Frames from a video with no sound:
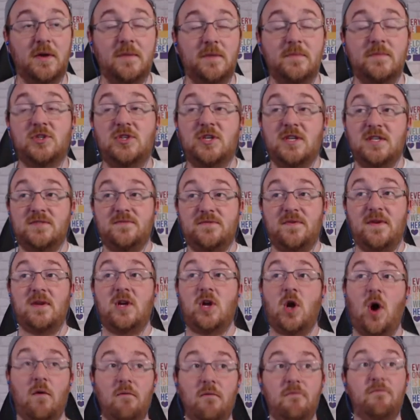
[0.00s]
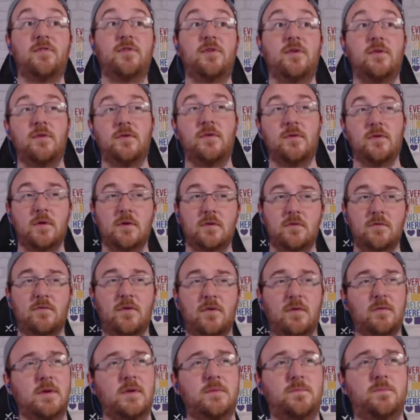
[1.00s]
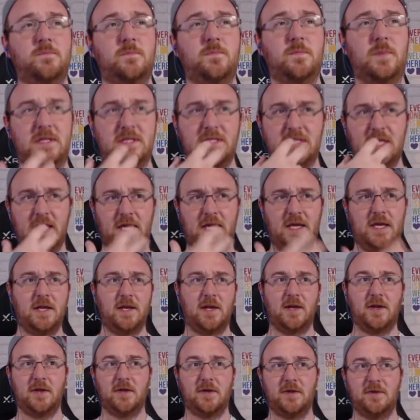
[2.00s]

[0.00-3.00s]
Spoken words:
she's very confident and very particular.